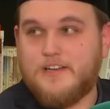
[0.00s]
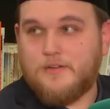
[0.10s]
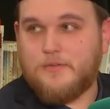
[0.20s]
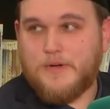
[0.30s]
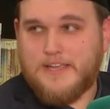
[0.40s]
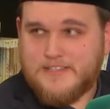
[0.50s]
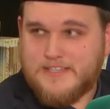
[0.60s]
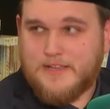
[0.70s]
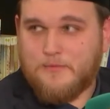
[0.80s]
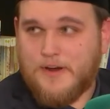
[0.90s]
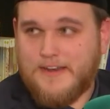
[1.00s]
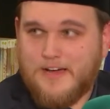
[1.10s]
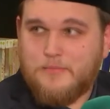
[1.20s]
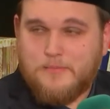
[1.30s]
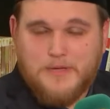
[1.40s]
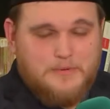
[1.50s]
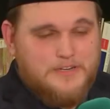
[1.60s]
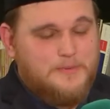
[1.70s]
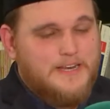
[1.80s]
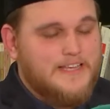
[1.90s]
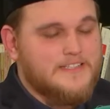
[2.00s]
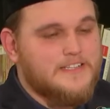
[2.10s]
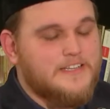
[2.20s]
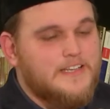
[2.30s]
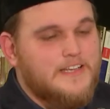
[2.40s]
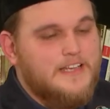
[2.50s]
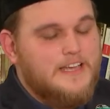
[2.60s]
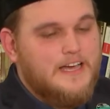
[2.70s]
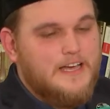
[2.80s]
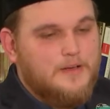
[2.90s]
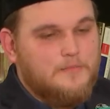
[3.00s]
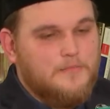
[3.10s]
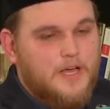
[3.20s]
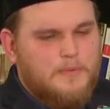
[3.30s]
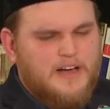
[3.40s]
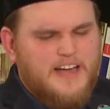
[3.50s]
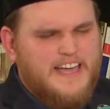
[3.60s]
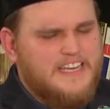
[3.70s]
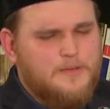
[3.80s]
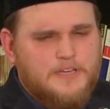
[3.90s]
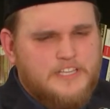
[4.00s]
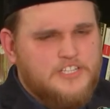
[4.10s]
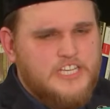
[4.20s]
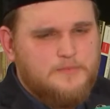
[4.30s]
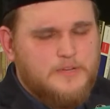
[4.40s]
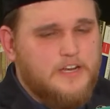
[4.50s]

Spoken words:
I don't think we'll get into that right now, but maybe a little bit later, about academic achievement.